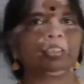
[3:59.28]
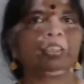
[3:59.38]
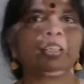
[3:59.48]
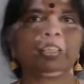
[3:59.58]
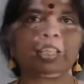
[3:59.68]

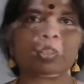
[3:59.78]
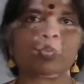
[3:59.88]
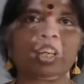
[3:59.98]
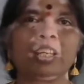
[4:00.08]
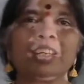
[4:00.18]
That's why
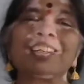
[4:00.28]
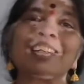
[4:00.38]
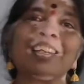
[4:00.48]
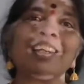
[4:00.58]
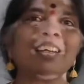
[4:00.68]
it
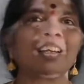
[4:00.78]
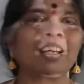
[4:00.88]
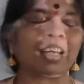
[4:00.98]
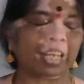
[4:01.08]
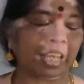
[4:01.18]
is
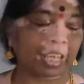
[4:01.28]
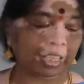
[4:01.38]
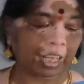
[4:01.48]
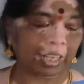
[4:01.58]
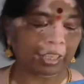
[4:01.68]
grey in
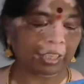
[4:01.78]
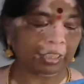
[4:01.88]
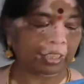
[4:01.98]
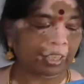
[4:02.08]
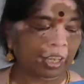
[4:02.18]
color
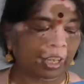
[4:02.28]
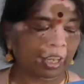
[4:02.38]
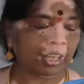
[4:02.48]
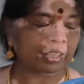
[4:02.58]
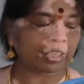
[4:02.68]

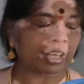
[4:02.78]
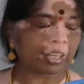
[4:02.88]
and they are